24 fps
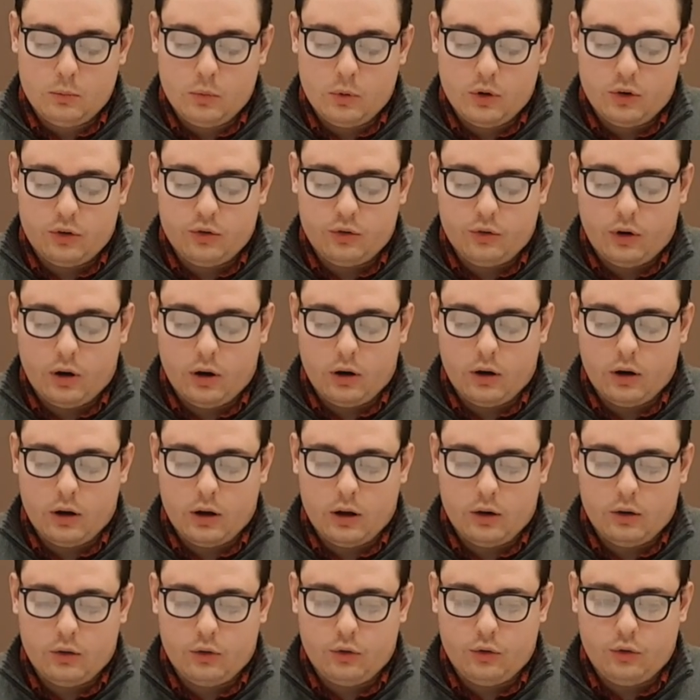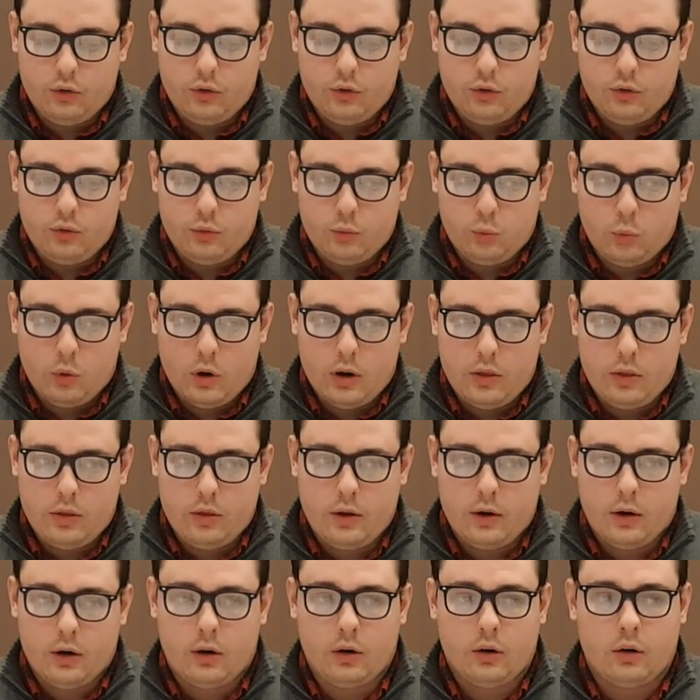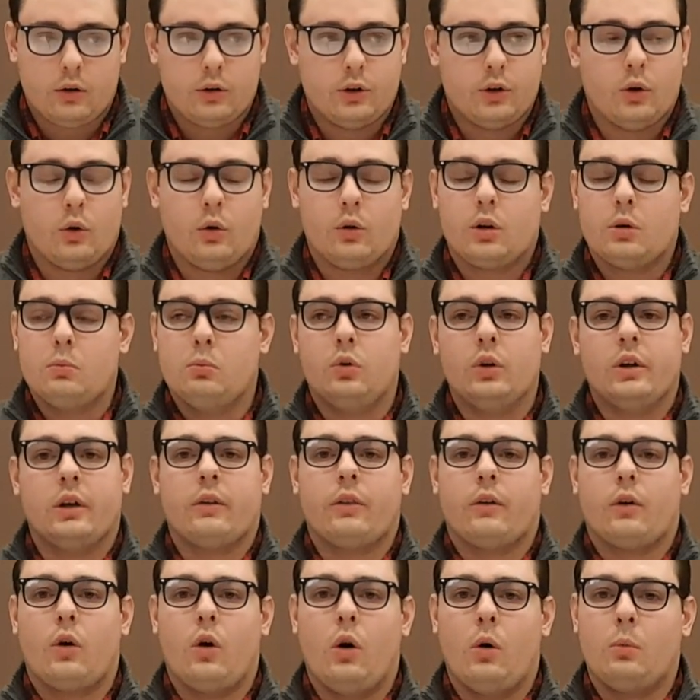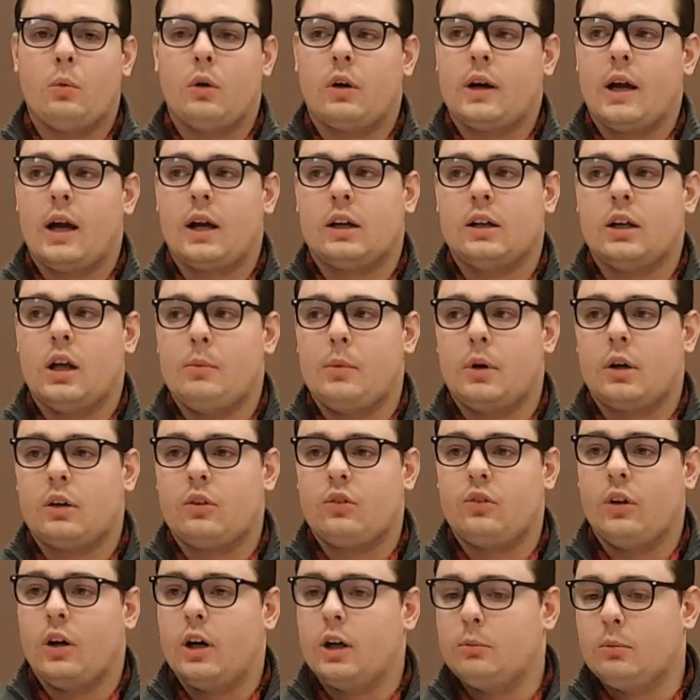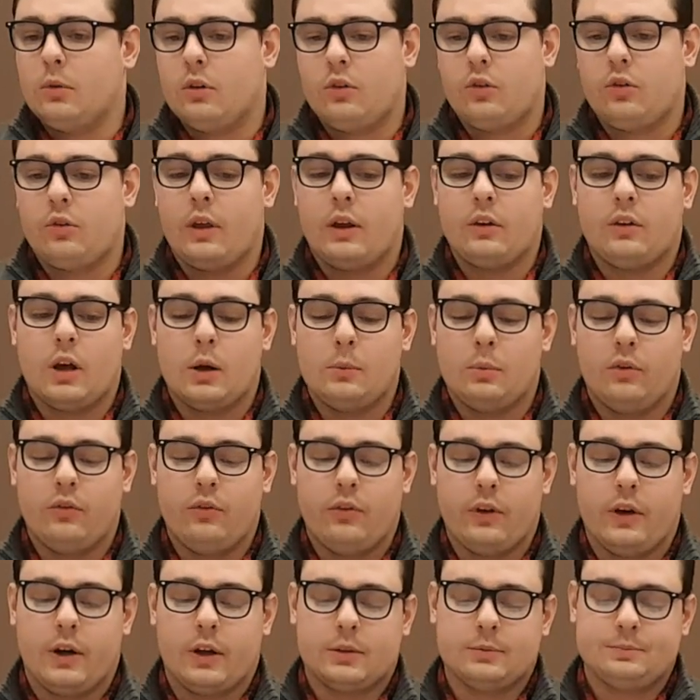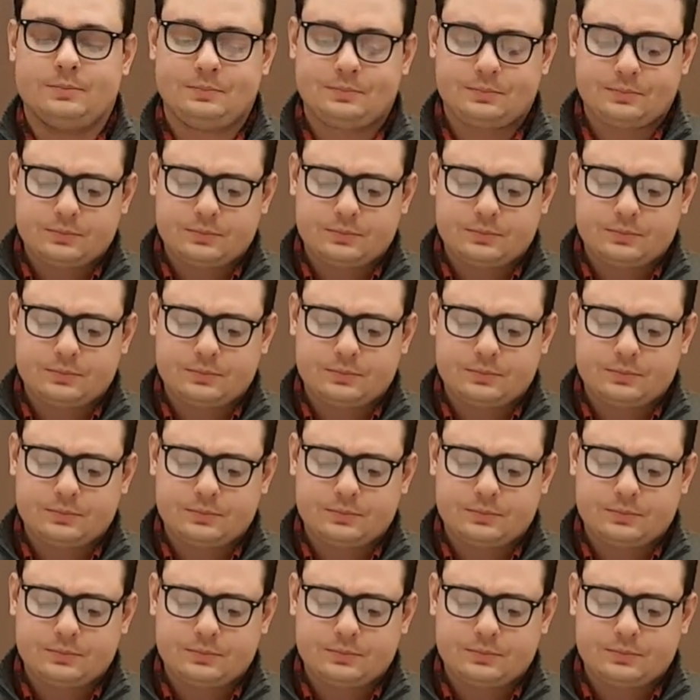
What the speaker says: as far as when they're completing their homework, academic assignments, that type of thing.